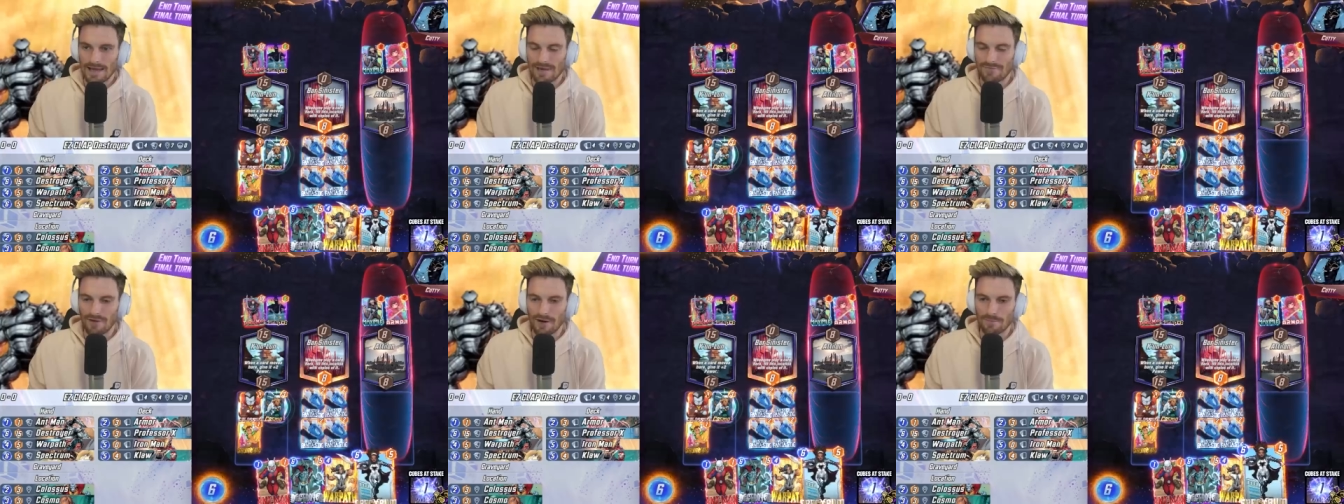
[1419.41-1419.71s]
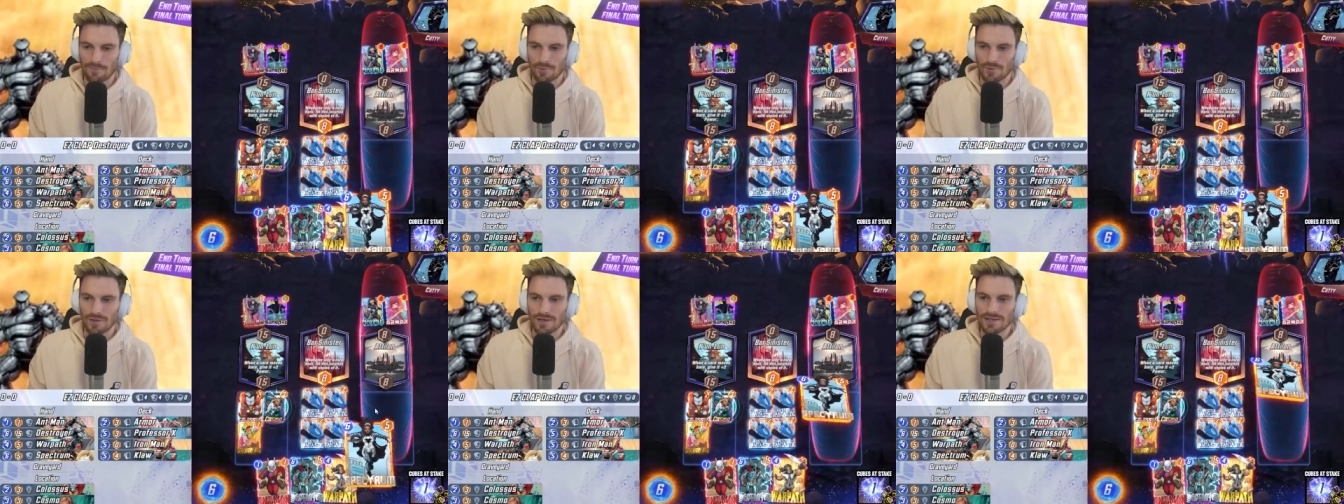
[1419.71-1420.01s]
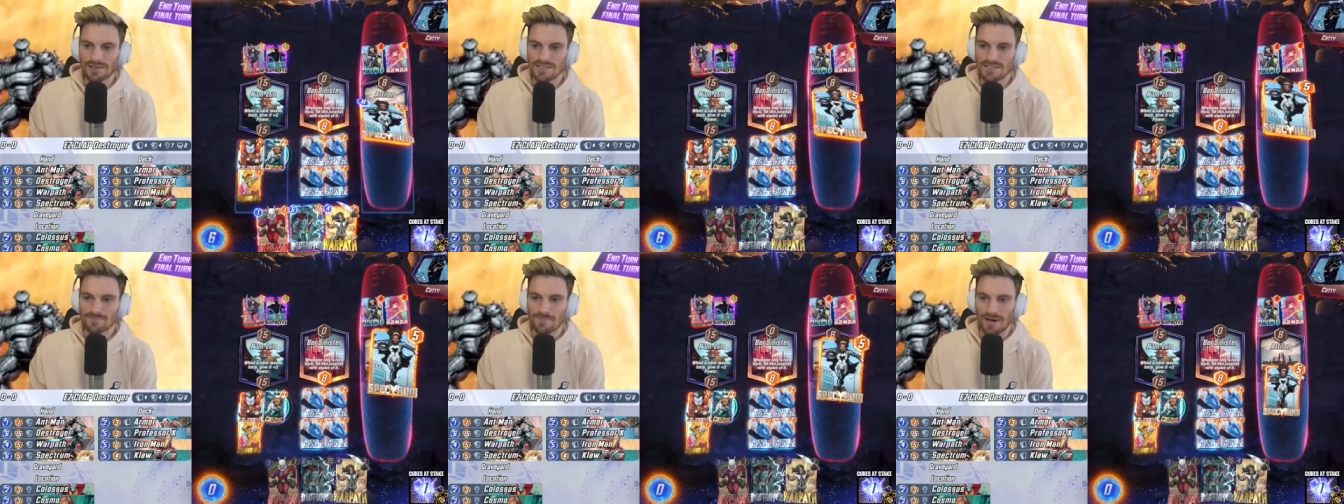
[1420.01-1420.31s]
If I
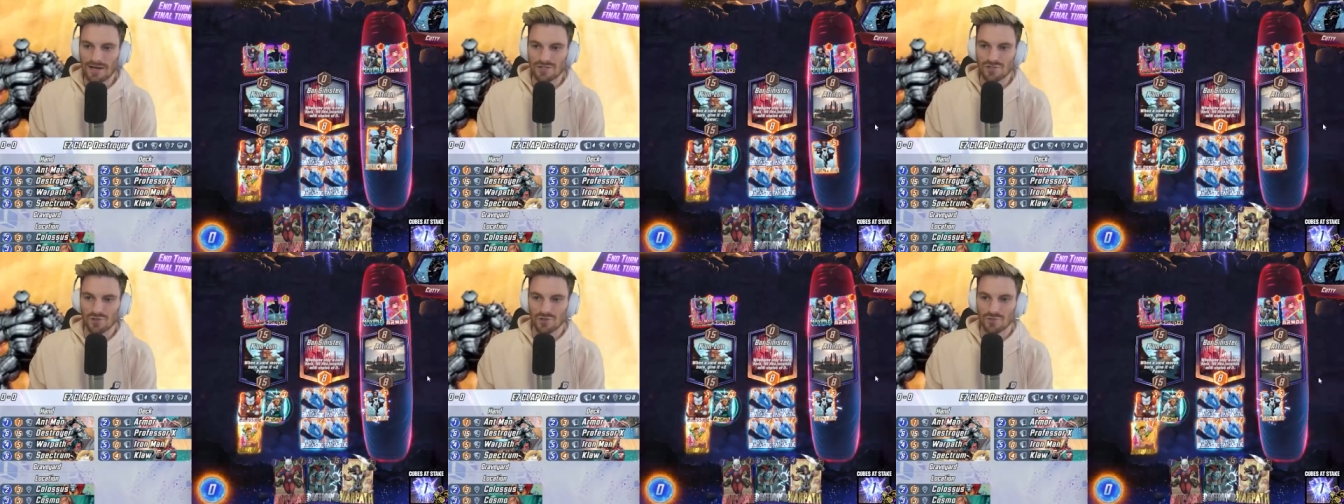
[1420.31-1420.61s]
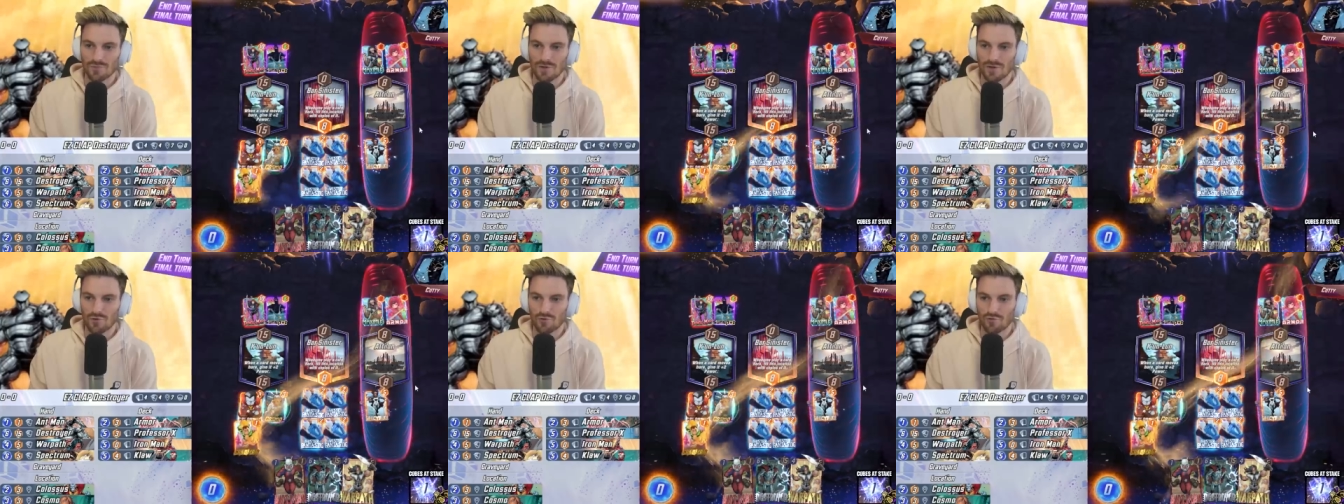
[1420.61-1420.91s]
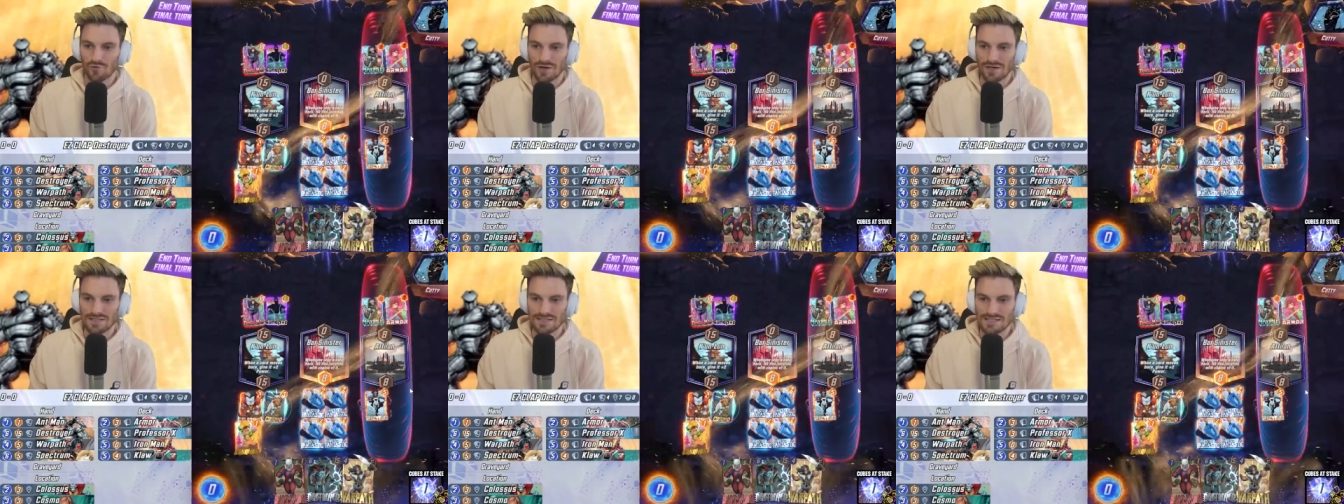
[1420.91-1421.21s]
played Spectrum
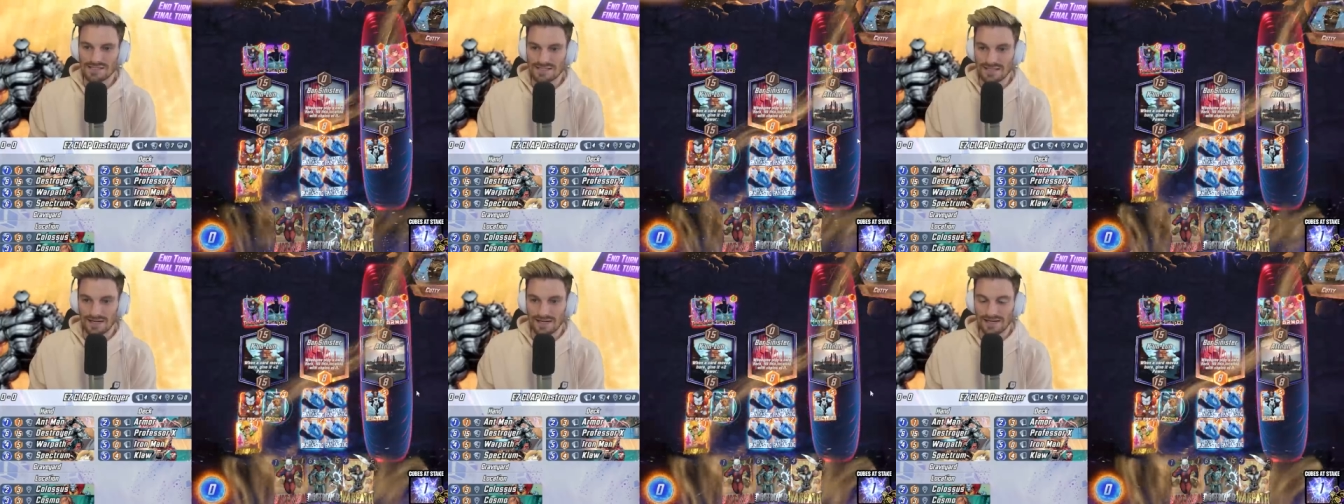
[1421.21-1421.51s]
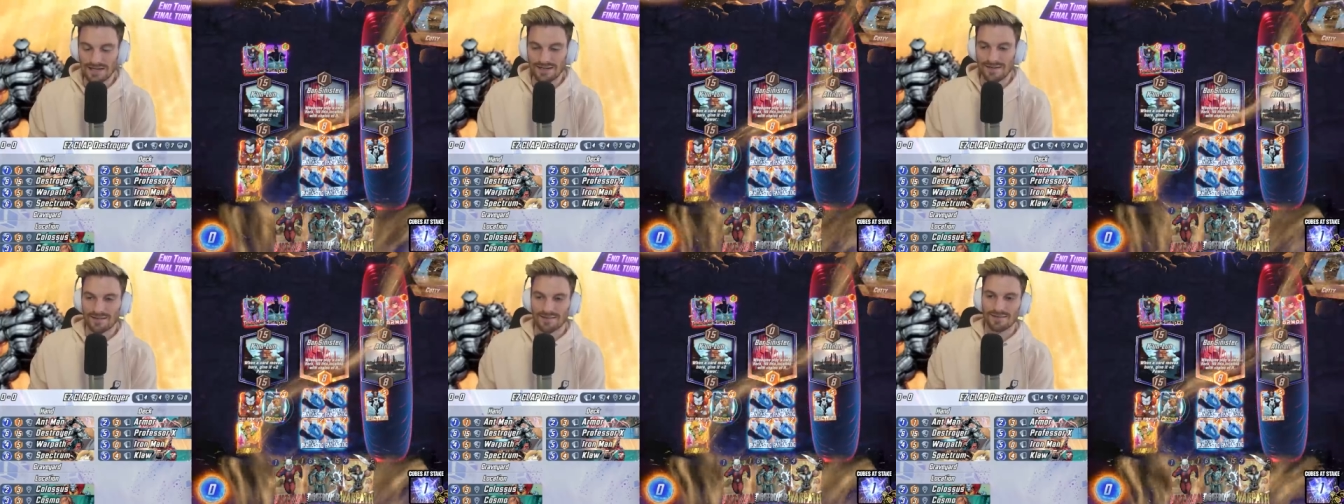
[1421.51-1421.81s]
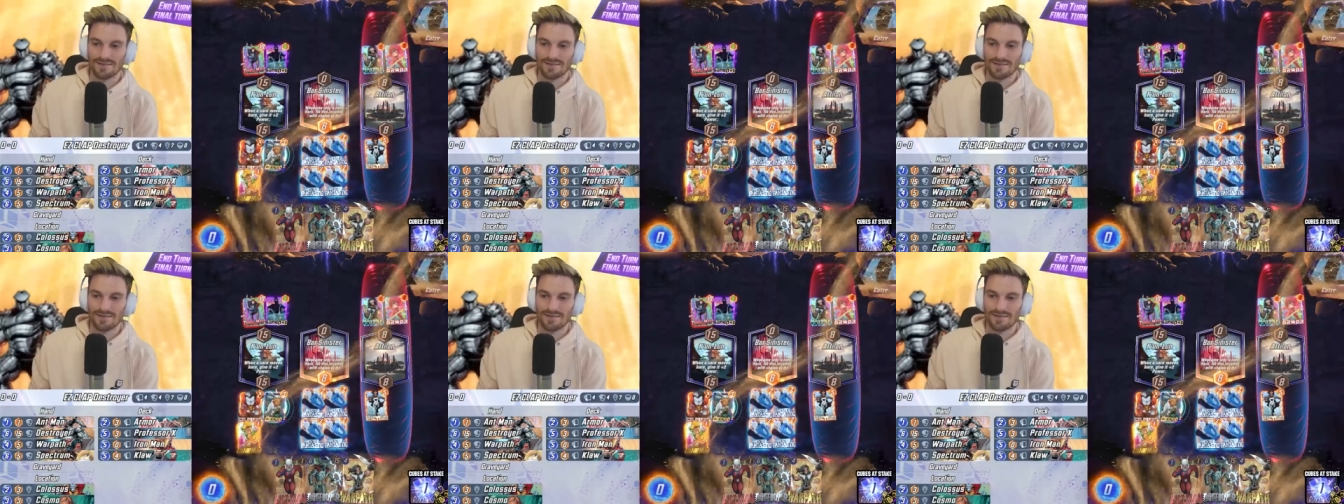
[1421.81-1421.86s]
right side,